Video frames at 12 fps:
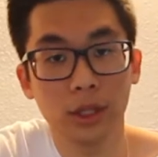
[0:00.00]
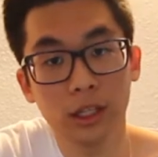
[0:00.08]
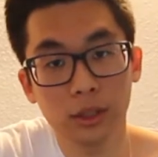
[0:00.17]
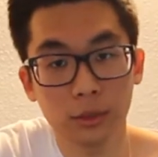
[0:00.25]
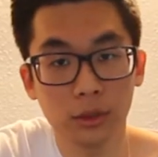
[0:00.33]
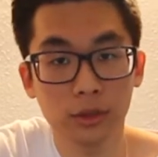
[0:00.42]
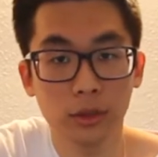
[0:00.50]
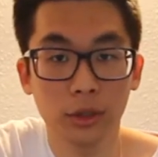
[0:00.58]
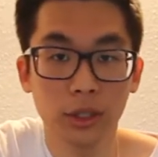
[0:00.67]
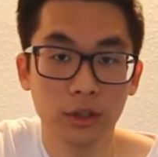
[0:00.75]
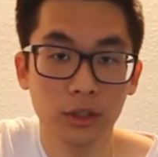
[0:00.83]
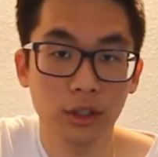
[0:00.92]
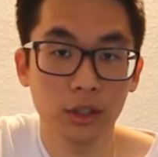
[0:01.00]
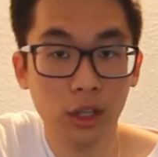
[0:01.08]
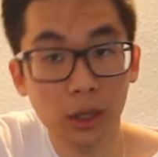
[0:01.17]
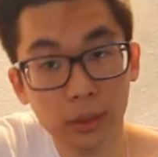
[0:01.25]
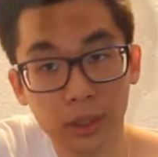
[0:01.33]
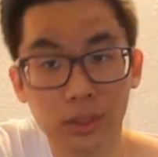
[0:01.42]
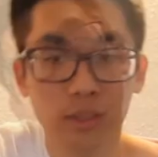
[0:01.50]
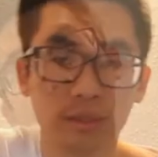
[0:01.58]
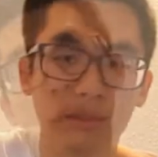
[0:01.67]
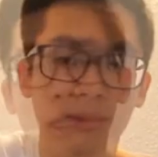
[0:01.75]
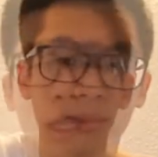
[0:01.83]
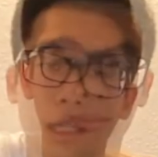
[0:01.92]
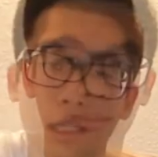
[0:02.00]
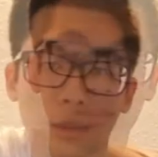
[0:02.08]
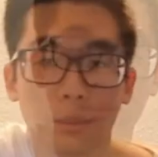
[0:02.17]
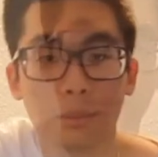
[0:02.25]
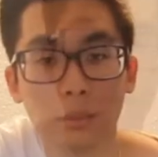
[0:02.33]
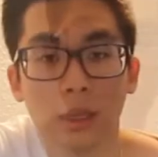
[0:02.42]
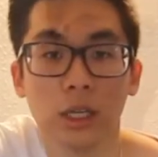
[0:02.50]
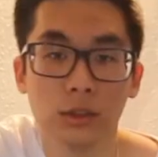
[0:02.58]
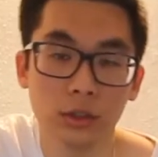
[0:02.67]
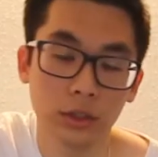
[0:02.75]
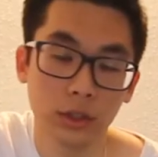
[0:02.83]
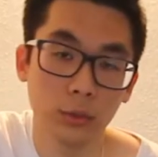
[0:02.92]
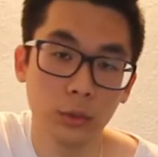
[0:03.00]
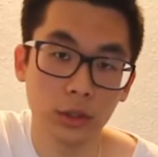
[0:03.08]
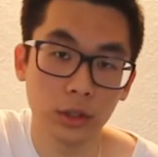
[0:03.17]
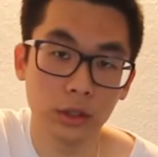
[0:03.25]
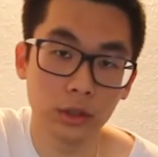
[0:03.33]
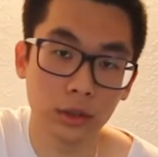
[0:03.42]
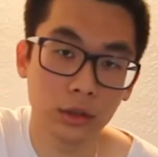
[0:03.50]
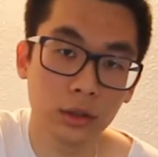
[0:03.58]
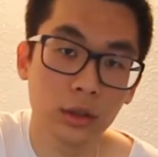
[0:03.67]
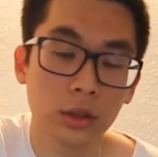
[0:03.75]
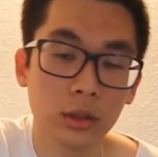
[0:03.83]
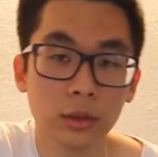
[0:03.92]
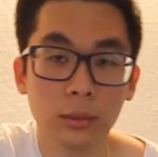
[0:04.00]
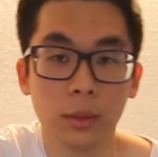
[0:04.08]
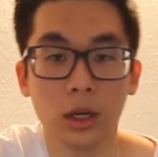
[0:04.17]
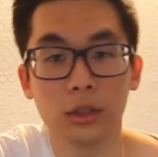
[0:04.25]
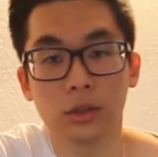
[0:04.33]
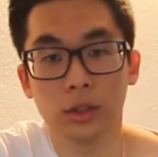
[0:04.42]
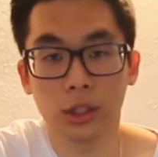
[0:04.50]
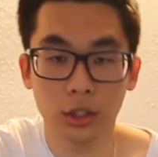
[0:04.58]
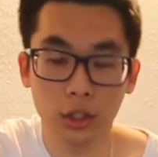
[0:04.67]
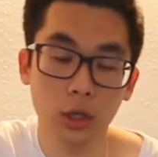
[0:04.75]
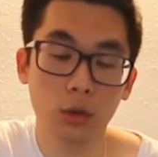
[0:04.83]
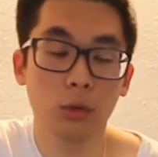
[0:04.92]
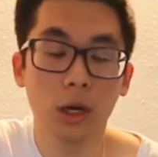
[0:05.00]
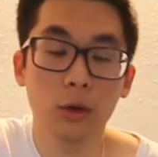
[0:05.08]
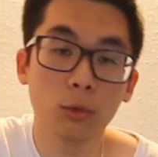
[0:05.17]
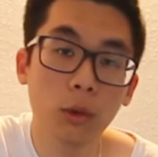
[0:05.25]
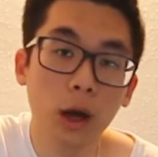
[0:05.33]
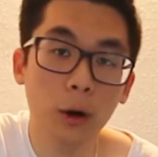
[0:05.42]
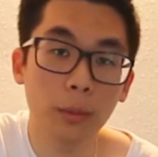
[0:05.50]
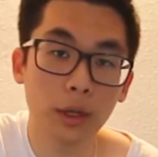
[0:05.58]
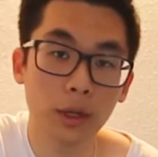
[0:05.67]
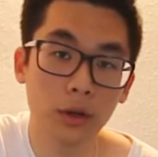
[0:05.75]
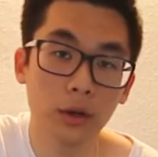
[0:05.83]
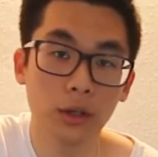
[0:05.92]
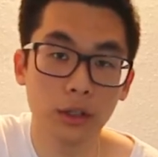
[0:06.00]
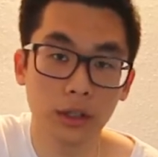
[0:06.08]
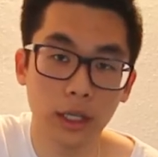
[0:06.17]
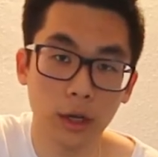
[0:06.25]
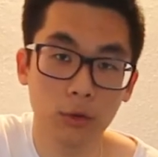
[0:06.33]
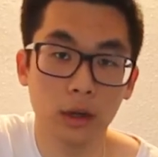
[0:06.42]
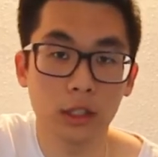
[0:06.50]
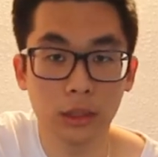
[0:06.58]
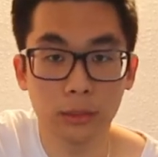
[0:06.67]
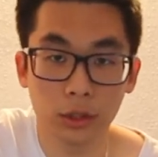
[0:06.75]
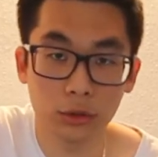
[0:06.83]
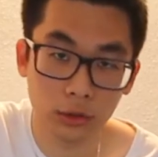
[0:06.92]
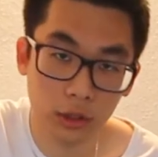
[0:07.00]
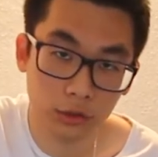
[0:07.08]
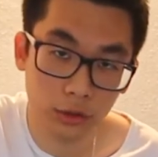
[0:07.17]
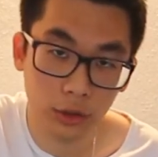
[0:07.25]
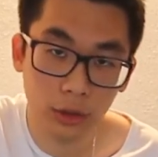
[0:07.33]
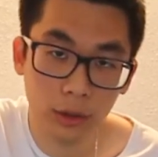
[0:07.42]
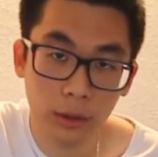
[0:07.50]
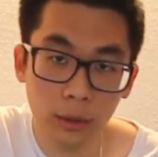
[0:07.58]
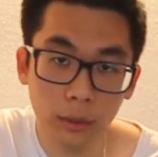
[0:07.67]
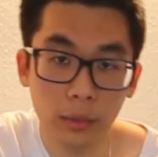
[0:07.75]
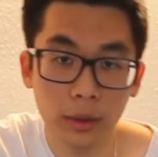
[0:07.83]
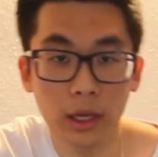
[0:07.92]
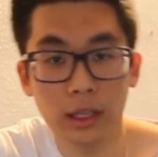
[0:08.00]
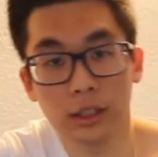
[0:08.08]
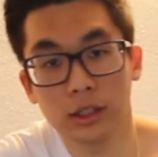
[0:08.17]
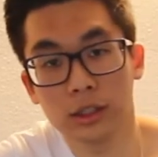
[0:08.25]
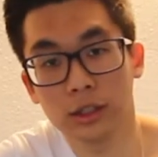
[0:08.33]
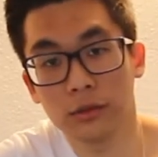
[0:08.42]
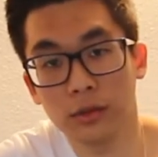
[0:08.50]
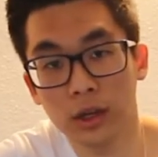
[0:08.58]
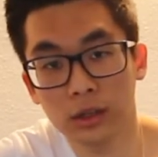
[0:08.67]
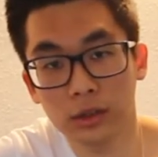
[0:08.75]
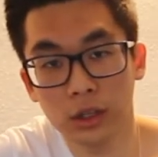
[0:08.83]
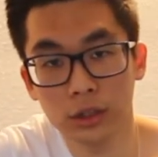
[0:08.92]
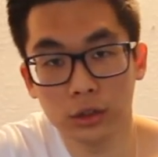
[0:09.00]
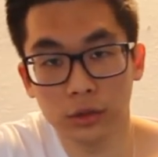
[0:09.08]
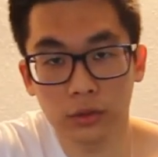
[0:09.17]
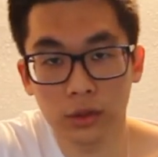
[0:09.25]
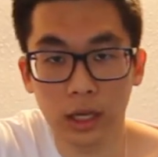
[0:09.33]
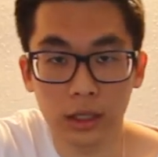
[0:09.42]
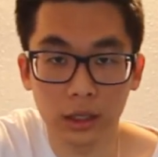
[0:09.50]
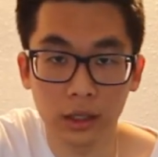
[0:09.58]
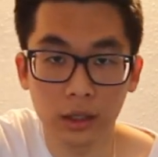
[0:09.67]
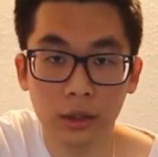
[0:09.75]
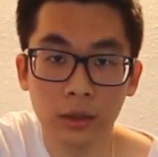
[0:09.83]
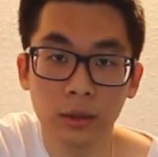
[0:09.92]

tennis balls or even guitar picks. Lacquer blinds on the wooden parts on the guitar quite well because they are quite similar structure, but as a disadvantage of lacquer